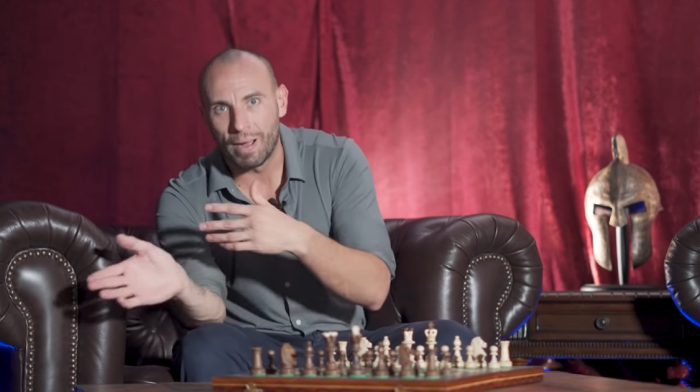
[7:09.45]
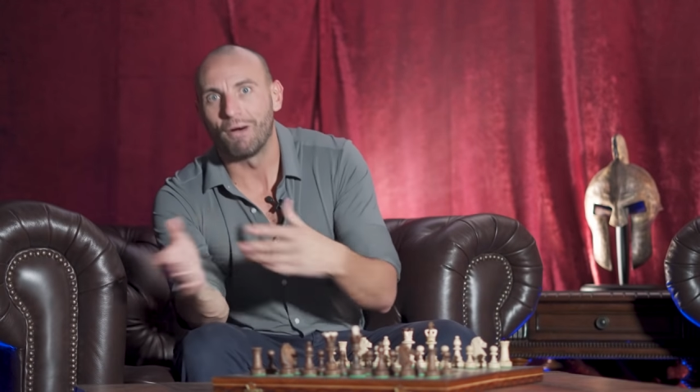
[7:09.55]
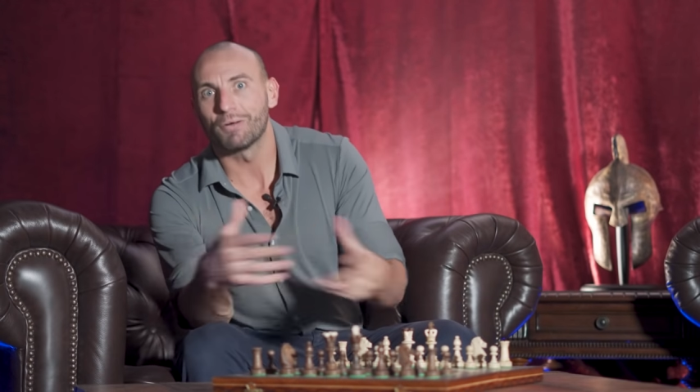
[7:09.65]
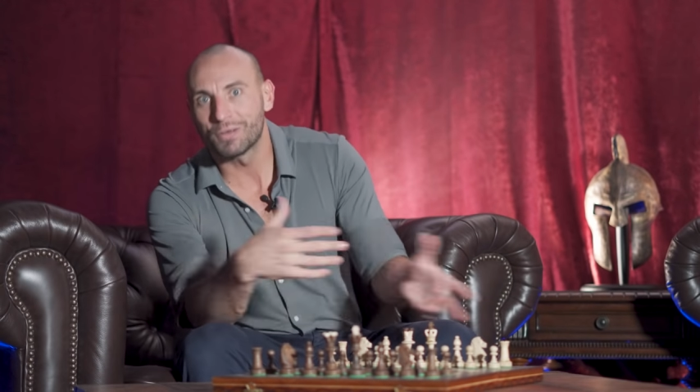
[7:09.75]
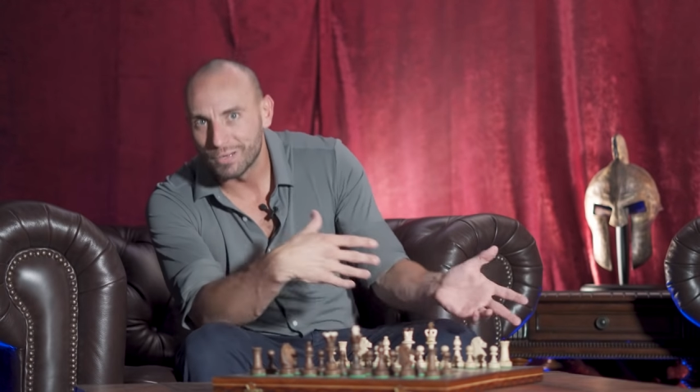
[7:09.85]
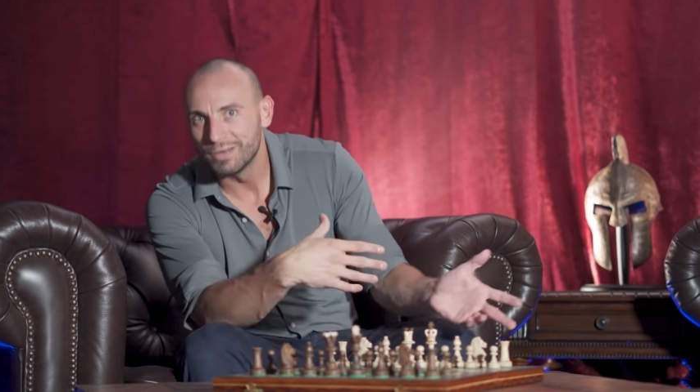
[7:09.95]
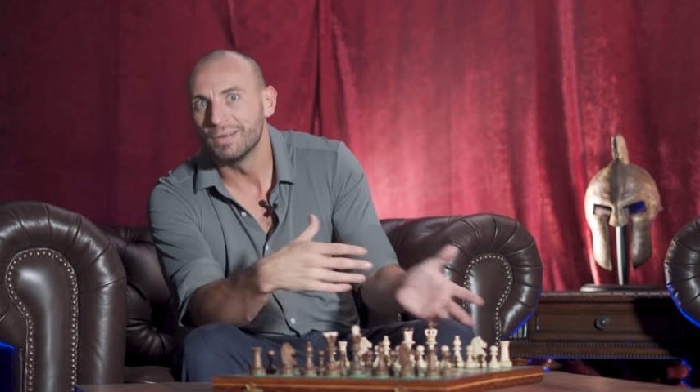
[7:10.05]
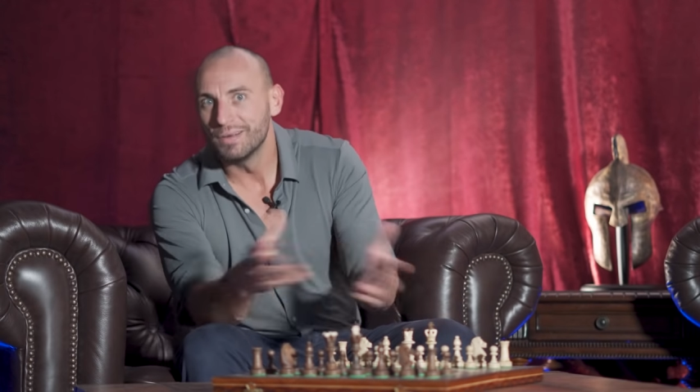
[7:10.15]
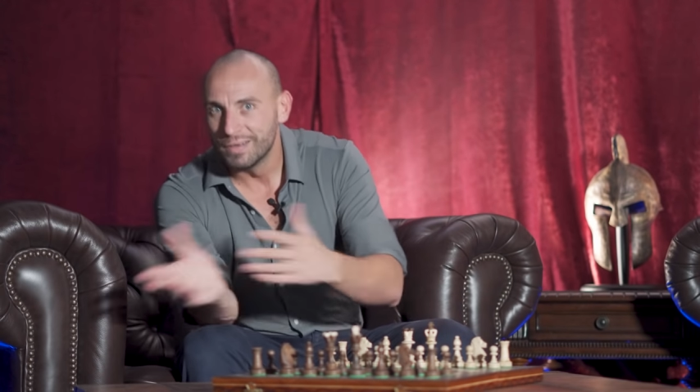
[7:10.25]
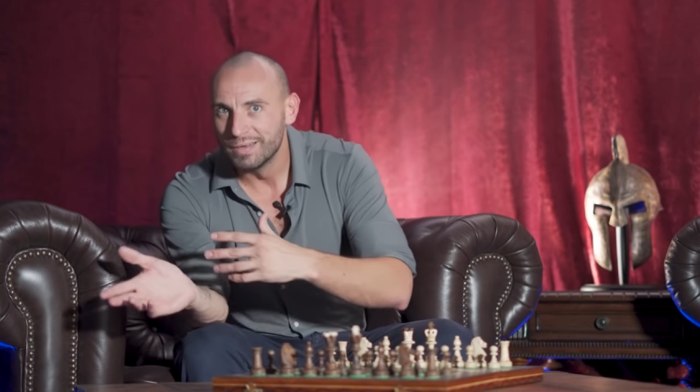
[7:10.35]
out
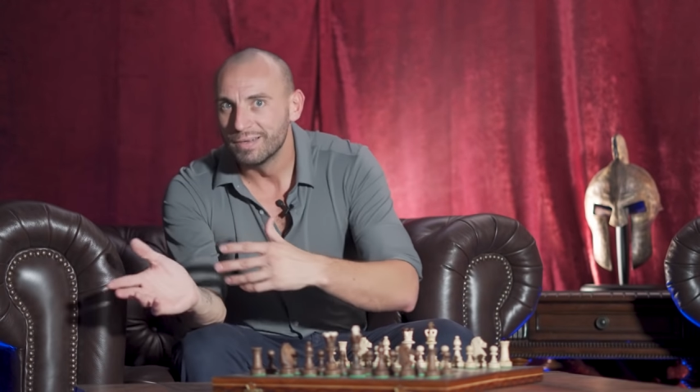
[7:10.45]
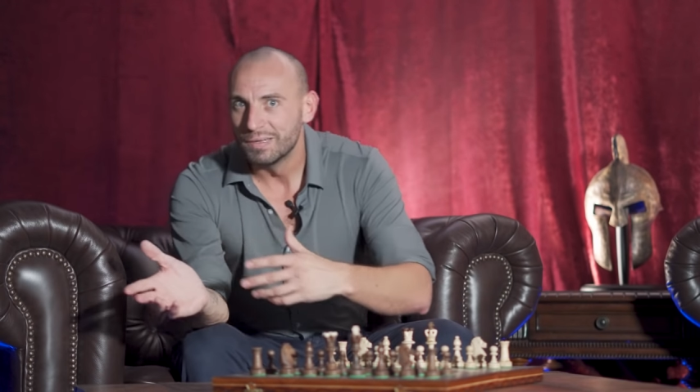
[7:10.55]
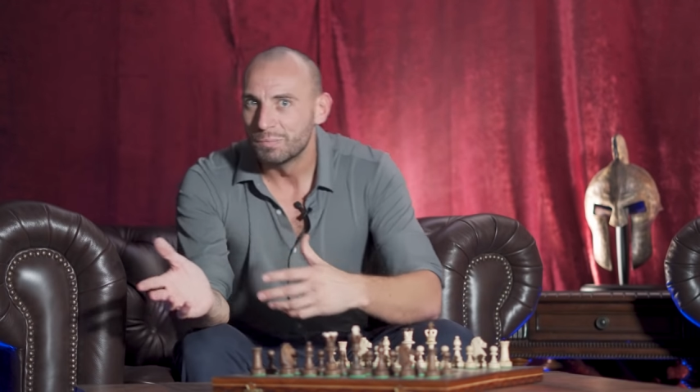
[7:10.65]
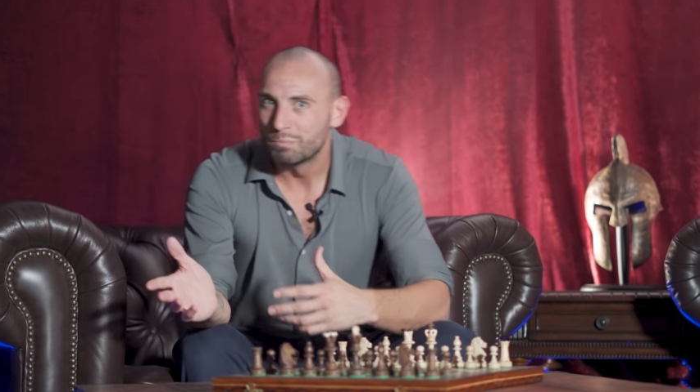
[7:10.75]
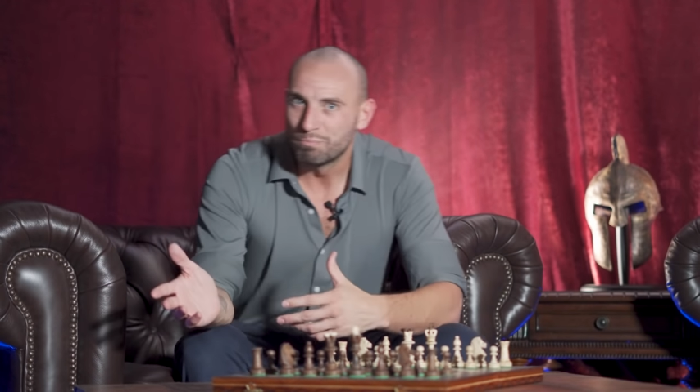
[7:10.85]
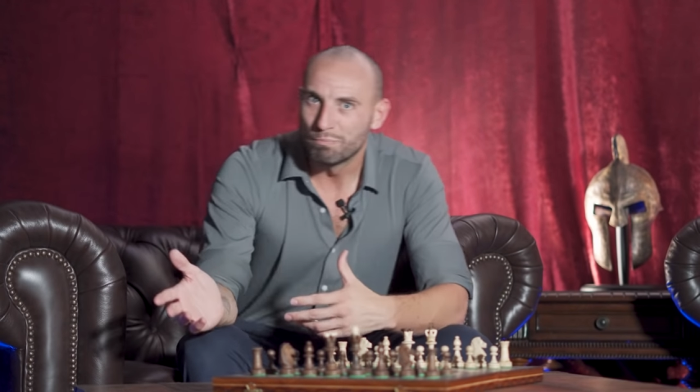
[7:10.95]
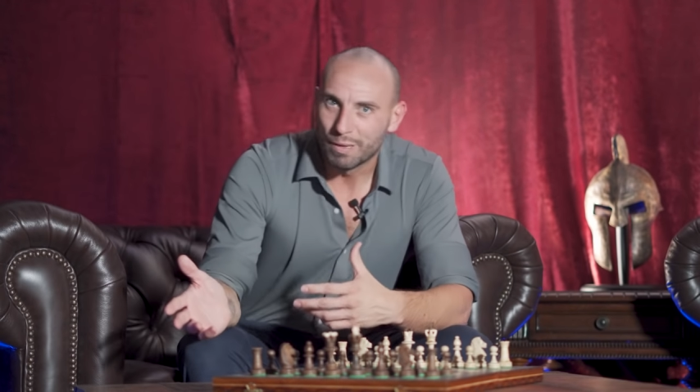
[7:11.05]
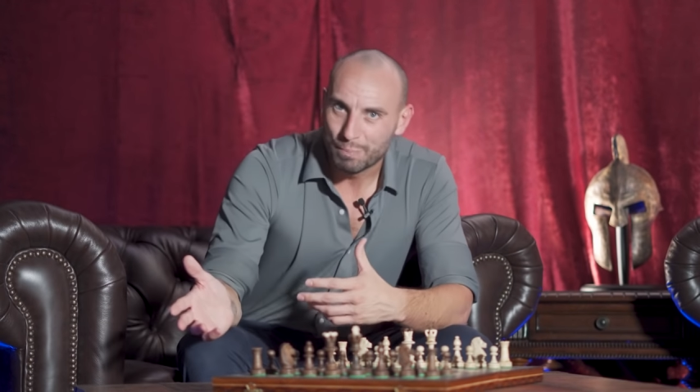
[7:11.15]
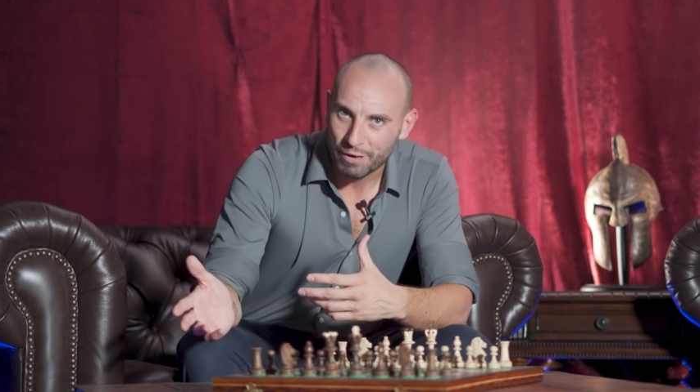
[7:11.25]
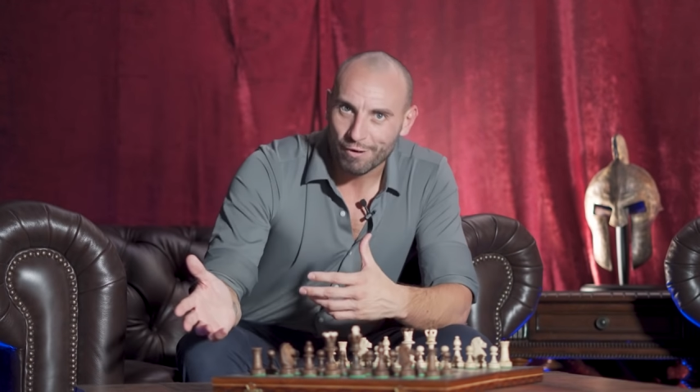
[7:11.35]

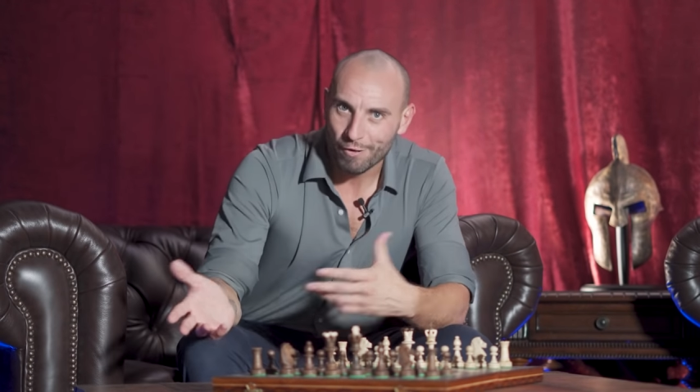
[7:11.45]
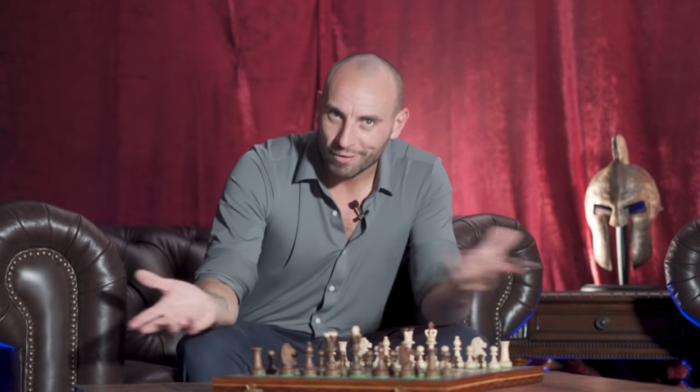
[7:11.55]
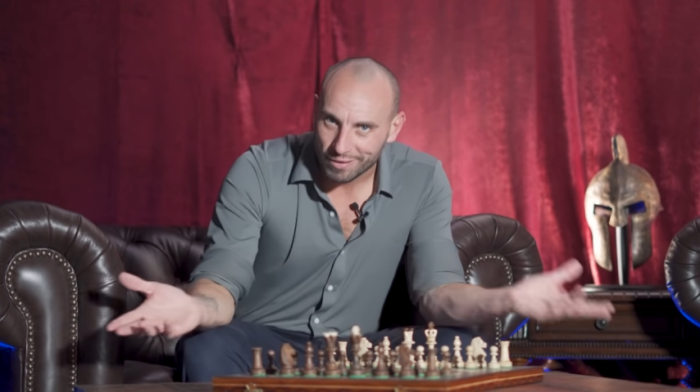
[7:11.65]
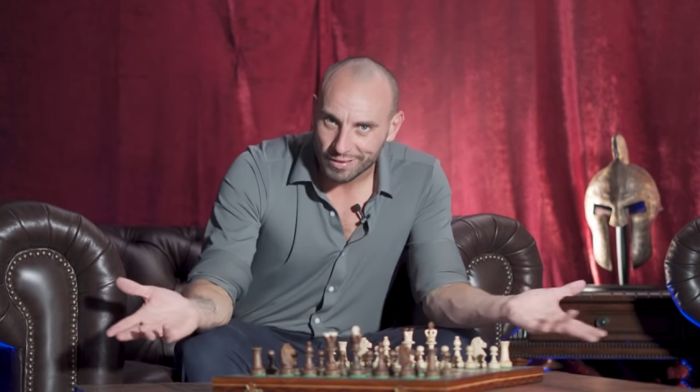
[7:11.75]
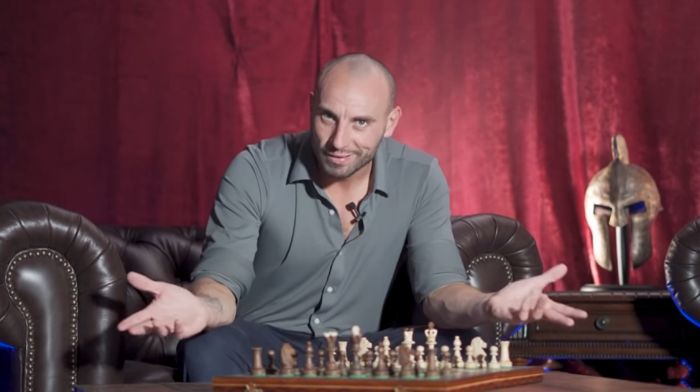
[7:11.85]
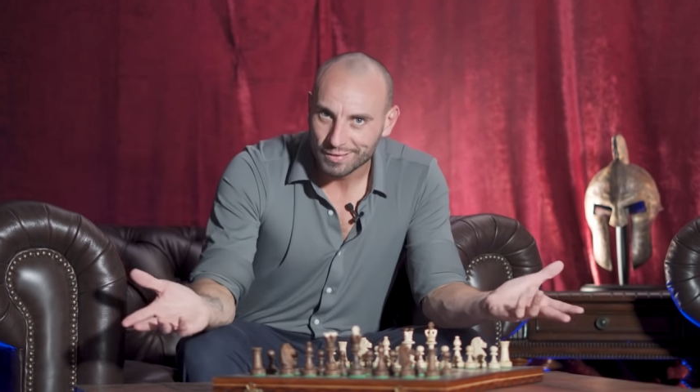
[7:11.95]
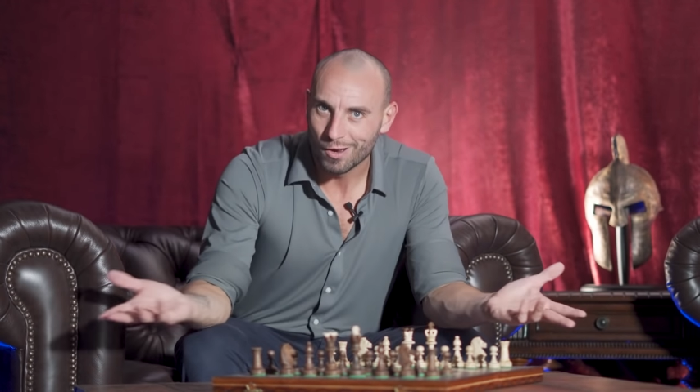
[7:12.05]
pretty periodically.